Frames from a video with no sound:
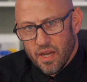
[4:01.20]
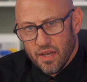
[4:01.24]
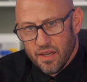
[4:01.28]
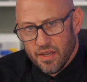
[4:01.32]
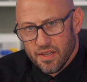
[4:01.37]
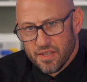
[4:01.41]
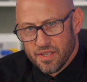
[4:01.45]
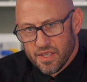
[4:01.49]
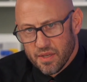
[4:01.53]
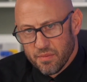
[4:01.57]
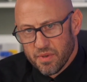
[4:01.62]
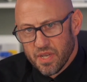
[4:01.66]

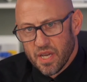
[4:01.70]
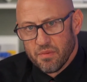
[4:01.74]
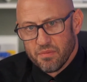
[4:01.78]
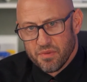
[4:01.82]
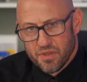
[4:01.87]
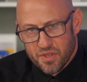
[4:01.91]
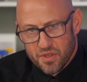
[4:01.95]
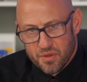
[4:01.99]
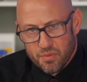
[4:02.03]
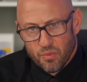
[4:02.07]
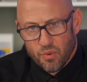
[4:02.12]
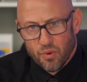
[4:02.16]
Sometimes
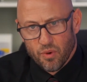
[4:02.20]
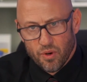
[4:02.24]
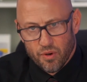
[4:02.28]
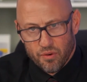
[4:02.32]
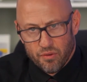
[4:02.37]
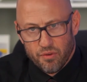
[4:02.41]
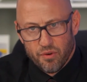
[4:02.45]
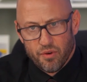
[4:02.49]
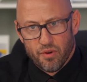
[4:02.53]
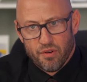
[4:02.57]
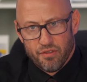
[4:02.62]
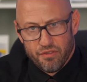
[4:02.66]
it's more of
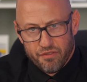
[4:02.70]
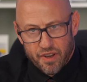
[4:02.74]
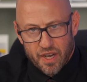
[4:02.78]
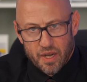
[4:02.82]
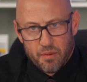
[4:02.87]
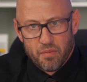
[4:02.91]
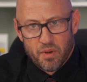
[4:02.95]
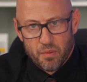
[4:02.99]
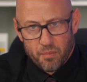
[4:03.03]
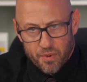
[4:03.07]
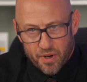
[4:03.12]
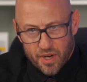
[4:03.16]
a
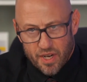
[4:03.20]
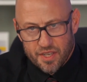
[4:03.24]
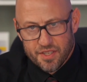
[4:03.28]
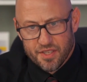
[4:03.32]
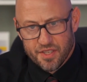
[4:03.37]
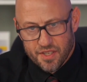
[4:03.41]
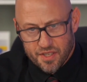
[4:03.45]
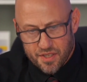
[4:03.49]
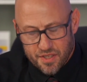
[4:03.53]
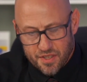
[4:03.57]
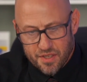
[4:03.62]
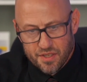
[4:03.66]
refinement
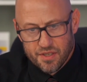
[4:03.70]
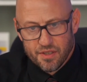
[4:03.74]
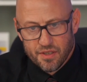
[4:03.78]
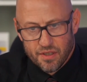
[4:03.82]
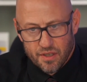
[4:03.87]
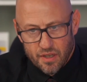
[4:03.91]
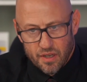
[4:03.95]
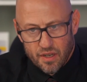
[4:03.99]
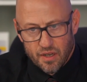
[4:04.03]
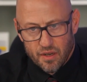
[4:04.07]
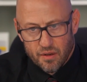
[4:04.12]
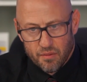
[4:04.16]
process,
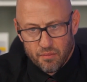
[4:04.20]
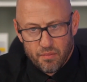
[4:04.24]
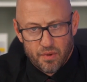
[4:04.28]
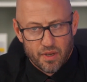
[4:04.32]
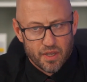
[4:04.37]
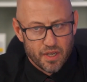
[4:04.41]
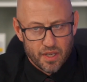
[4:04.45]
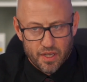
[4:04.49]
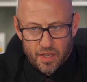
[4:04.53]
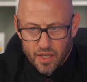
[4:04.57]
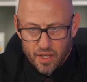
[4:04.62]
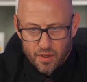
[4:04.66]
and
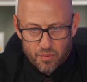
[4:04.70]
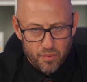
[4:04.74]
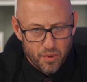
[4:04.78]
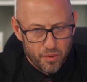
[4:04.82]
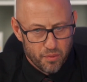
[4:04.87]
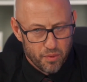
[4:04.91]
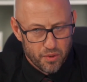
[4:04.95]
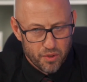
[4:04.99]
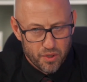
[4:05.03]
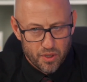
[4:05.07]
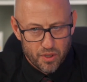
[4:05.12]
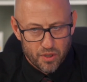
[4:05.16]
again, we
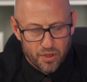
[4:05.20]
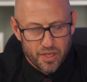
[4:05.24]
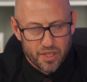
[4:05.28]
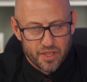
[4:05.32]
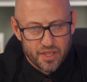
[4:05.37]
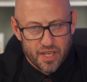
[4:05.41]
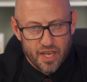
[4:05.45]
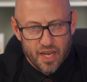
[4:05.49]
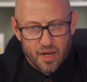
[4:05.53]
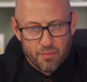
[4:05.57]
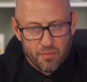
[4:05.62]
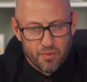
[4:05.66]
really look at
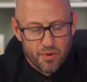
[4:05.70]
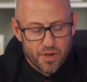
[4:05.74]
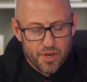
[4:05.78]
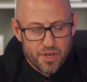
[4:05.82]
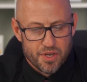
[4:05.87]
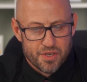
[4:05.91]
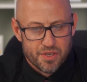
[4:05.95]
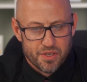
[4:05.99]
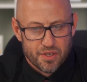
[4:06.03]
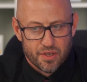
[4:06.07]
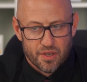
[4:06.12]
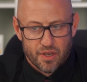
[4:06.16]
the
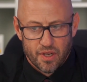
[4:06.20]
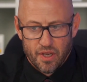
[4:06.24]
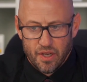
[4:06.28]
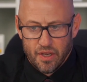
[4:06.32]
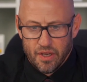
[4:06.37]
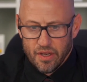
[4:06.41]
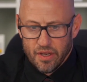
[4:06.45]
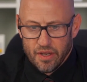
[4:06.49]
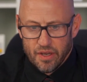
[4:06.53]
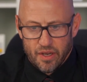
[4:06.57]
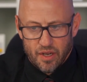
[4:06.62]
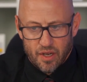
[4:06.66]
operation.
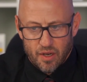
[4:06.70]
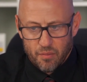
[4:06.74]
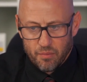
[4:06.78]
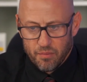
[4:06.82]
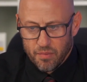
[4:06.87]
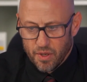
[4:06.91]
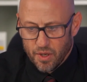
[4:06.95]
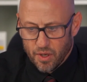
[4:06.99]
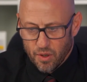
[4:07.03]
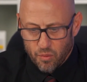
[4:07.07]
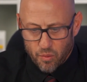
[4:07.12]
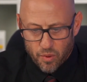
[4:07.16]

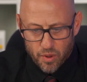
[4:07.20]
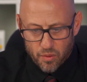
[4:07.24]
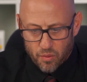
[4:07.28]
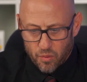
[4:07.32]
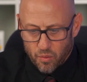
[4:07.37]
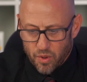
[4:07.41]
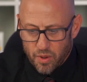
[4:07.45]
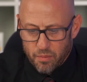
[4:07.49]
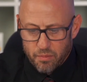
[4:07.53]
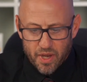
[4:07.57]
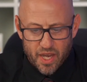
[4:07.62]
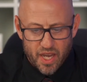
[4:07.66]

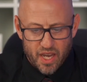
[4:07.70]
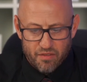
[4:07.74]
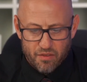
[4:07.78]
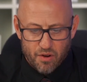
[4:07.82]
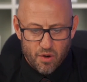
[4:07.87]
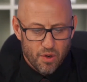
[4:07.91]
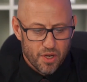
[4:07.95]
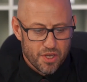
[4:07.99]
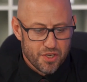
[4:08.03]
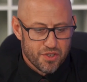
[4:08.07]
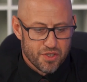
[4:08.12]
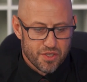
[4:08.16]
We may have
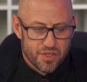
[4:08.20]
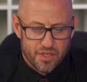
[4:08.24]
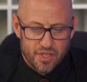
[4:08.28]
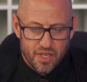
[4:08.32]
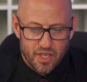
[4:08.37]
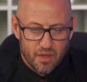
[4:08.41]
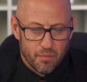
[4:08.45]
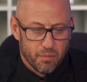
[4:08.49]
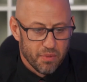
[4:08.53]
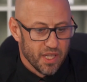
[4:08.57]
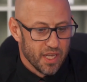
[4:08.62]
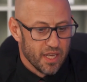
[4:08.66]
questions on
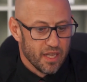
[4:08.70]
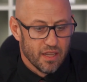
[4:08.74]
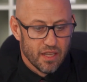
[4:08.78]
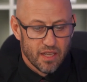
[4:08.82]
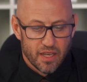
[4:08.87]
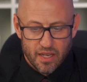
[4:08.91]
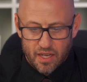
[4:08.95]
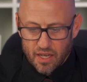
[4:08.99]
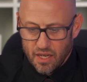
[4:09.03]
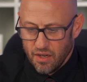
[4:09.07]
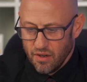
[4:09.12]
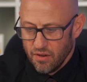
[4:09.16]
the plant
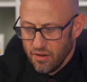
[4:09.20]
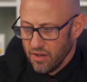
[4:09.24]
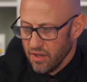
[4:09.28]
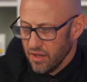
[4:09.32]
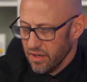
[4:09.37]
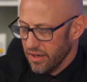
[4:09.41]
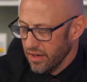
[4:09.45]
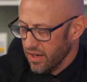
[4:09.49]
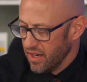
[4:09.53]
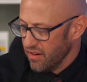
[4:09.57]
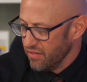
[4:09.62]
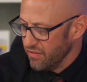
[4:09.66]
layout,
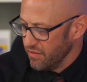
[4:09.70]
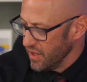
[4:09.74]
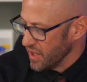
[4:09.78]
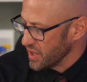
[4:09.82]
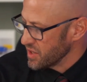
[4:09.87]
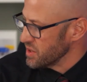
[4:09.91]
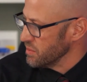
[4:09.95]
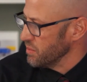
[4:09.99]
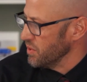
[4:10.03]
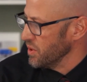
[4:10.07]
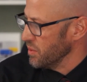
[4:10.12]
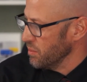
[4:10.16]
how
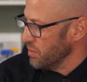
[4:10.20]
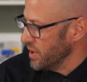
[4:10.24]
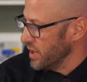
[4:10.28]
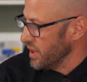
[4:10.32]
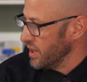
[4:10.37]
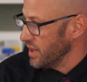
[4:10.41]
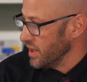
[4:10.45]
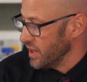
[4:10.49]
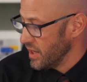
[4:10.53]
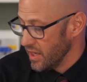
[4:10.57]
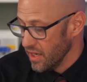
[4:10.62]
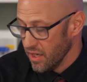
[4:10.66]
flexible the plant
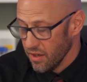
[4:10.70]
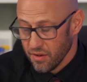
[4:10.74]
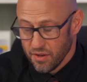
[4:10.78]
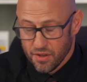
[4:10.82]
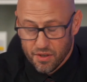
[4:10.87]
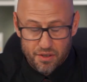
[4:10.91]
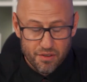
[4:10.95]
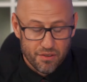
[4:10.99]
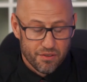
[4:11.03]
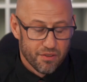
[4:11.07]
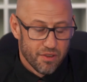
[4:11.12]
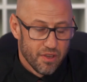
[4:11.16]
layout
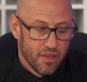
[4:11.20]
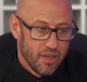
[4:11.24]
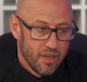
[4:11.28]
is.